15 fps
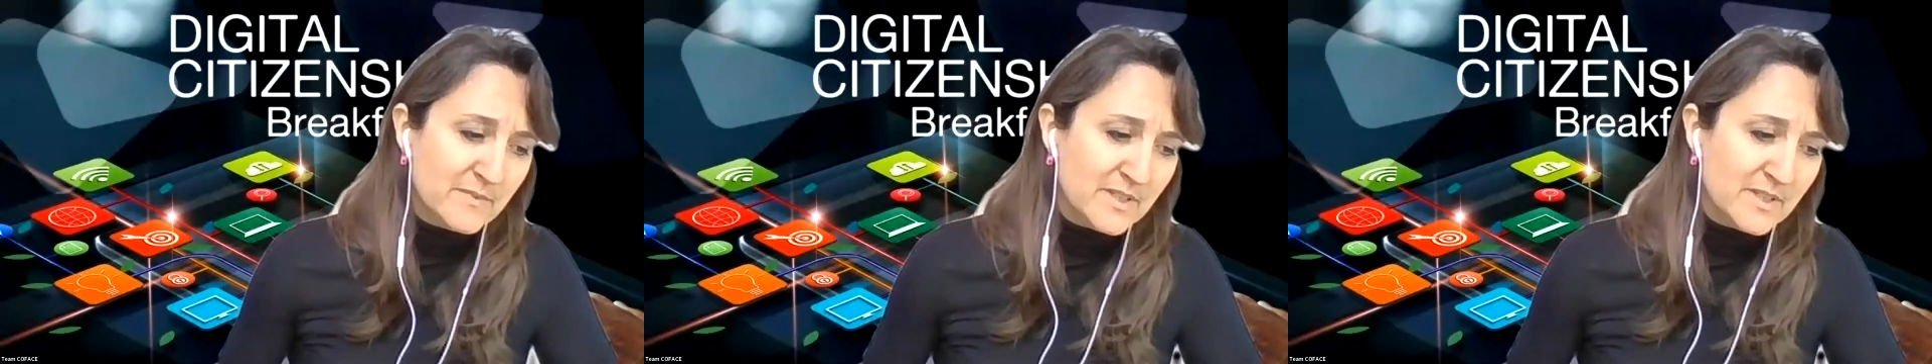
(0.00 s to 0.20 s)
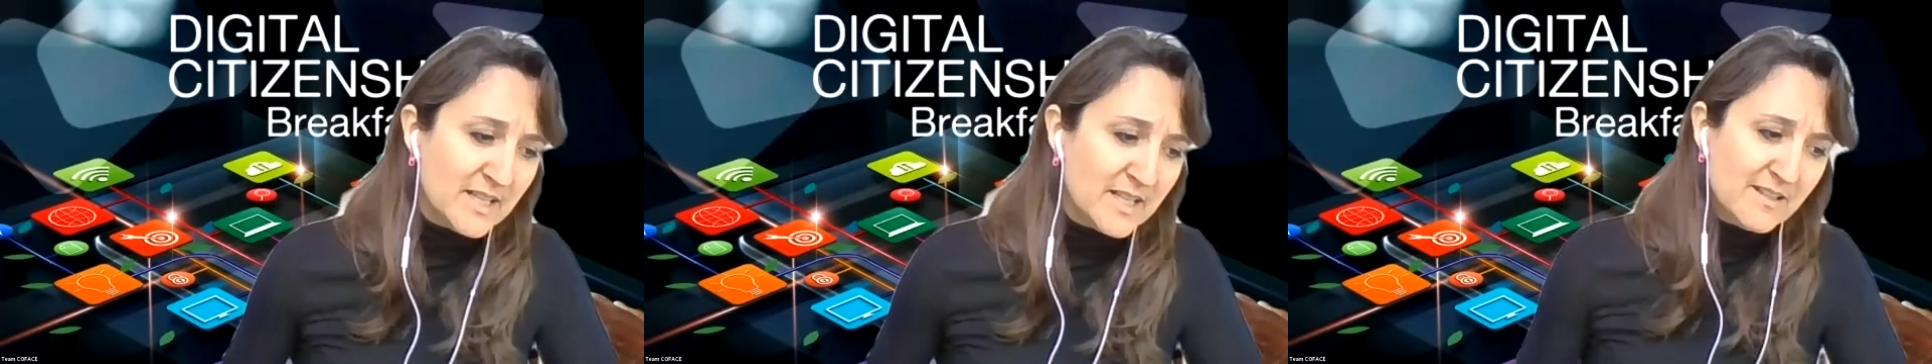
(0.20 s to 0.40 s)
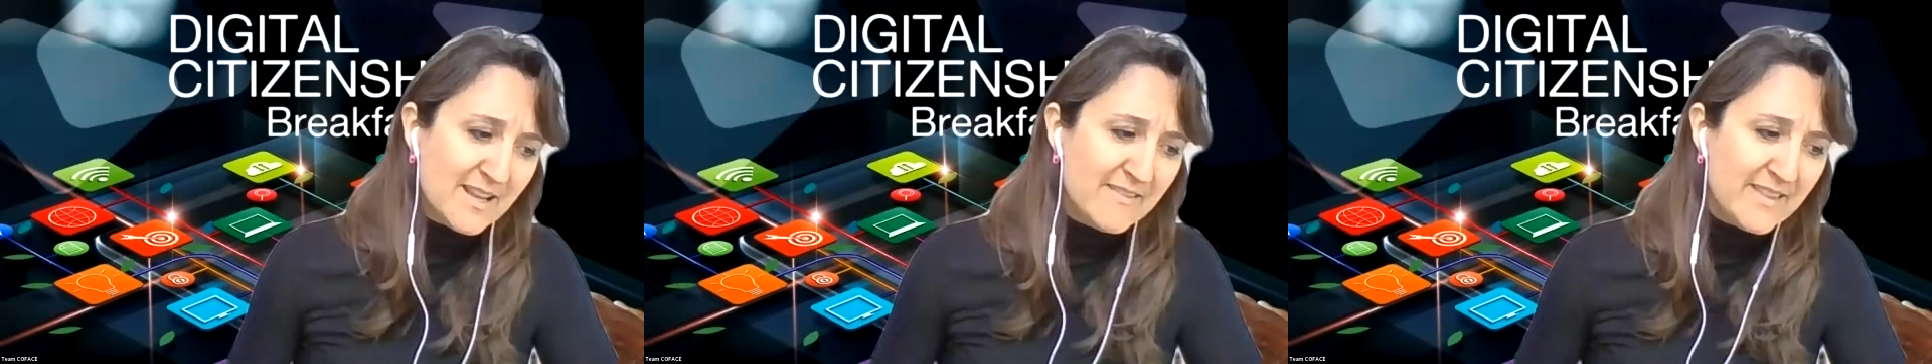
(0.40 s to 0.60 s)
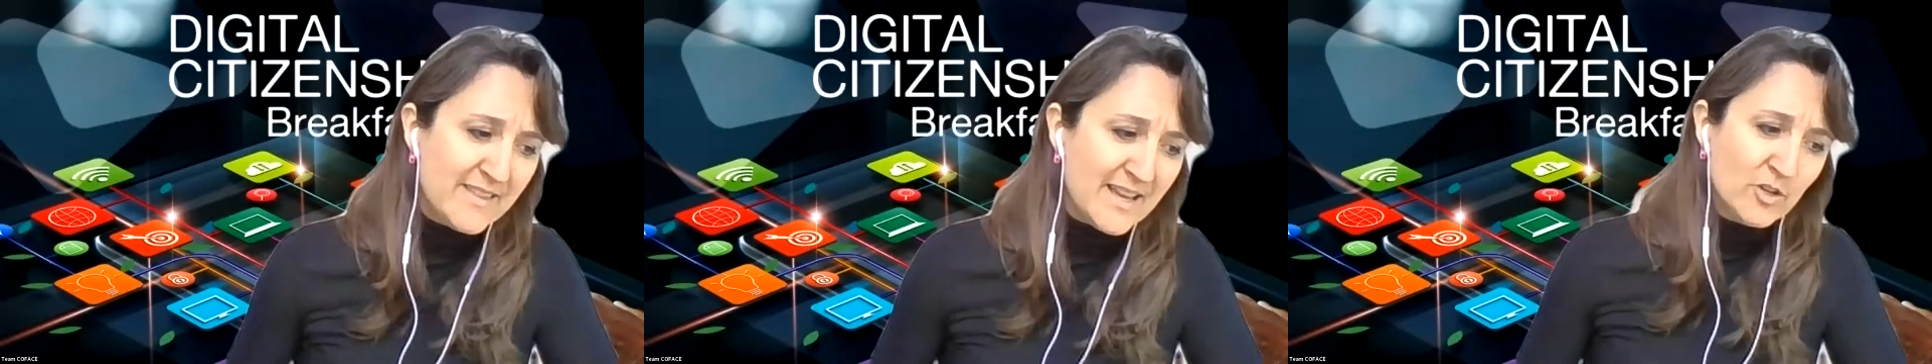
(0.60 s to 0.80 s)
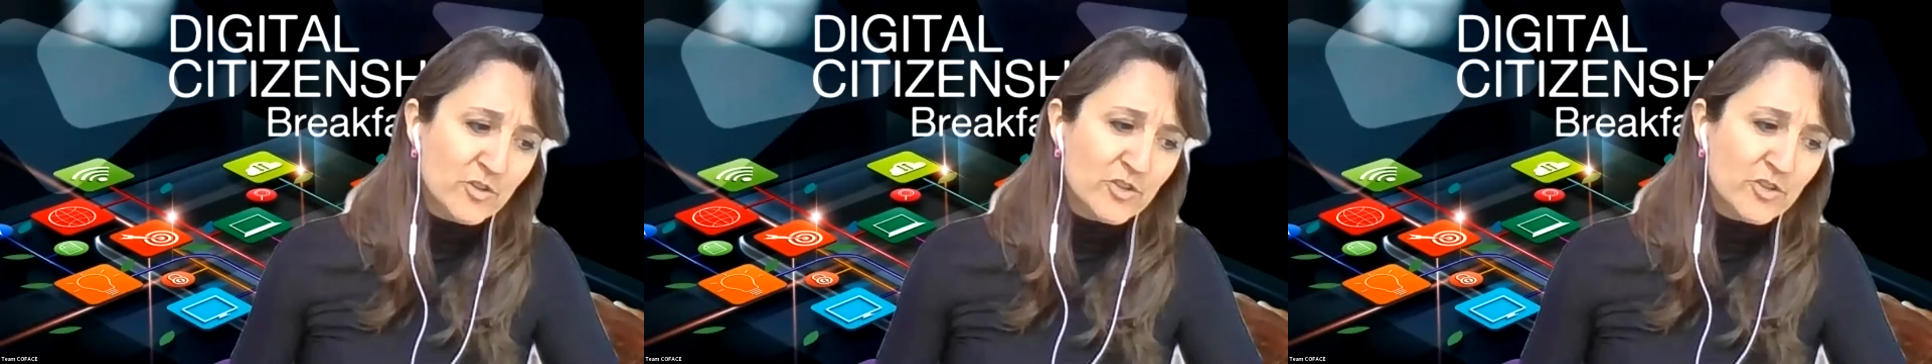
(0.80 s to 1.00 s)
And
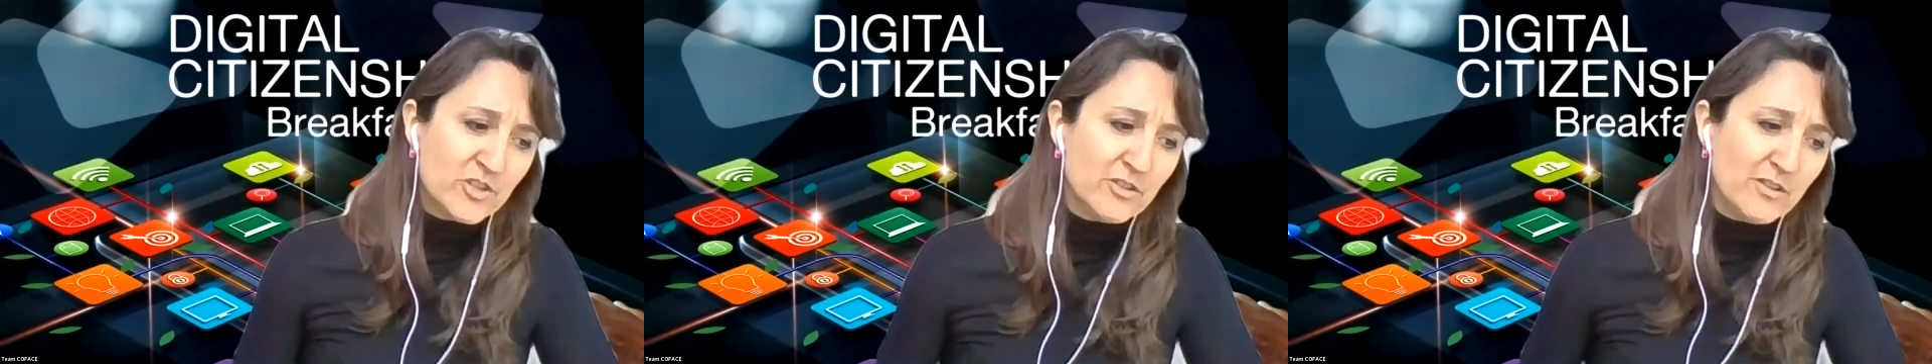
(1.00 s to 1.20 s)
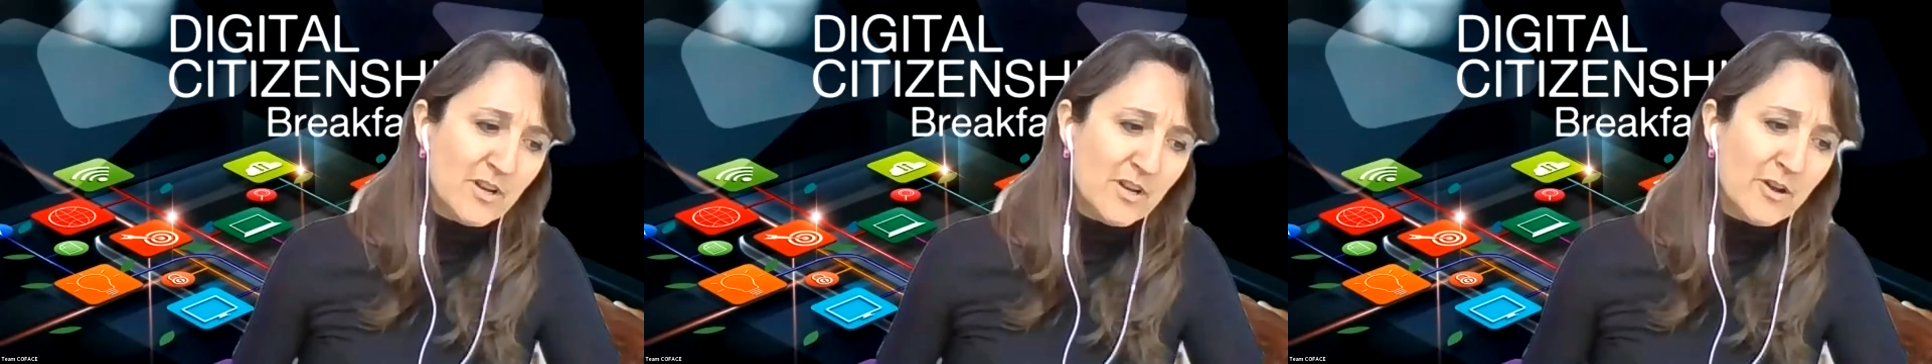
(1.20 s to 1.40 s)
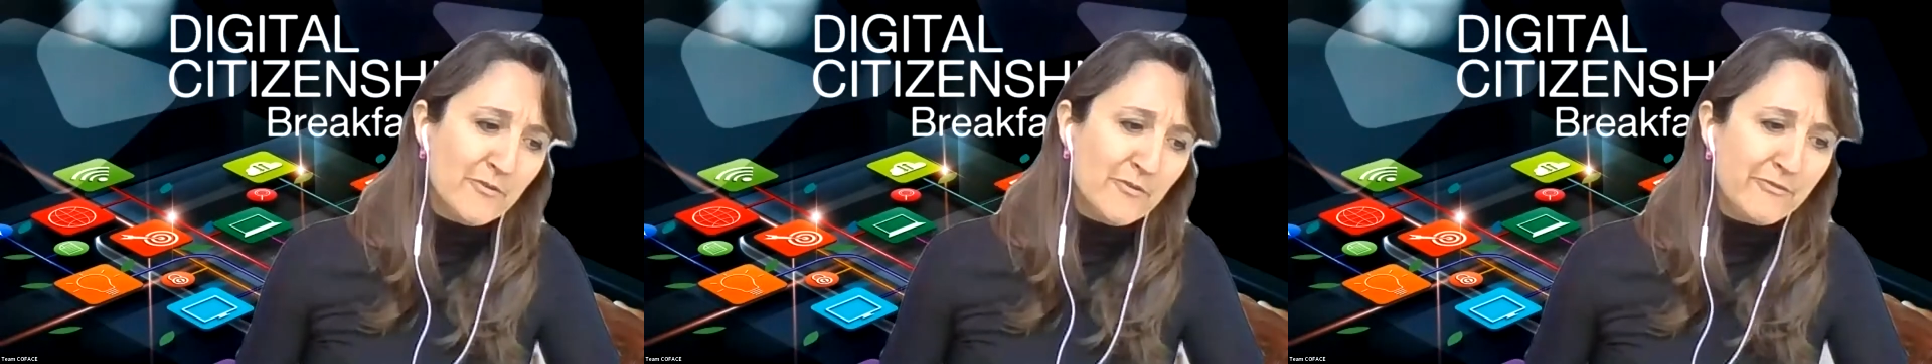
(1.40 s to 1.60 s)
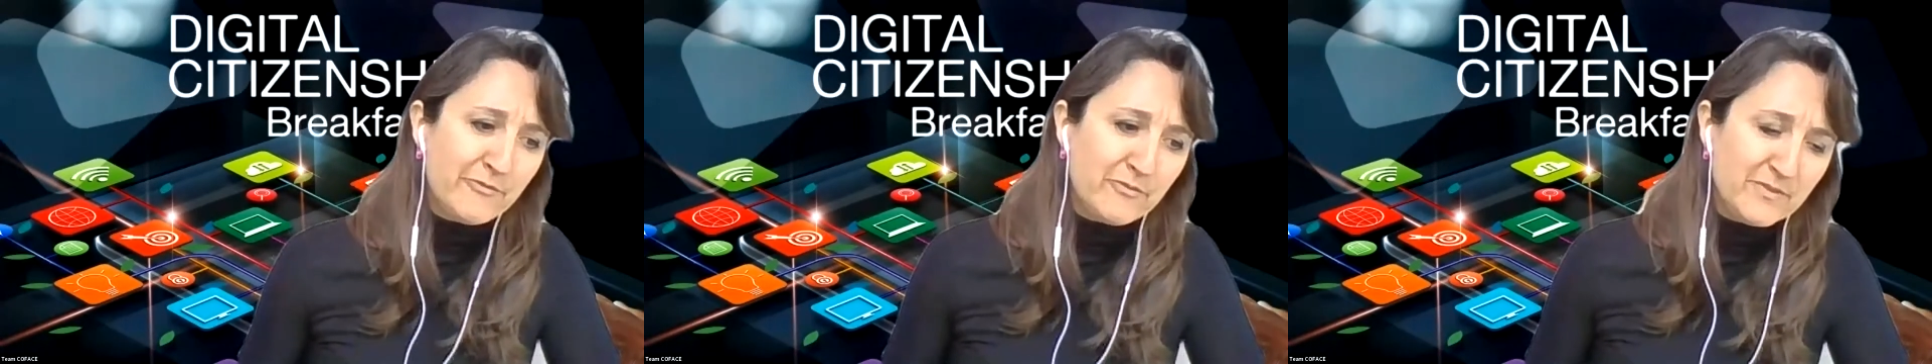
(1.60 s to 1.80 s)
that notion of,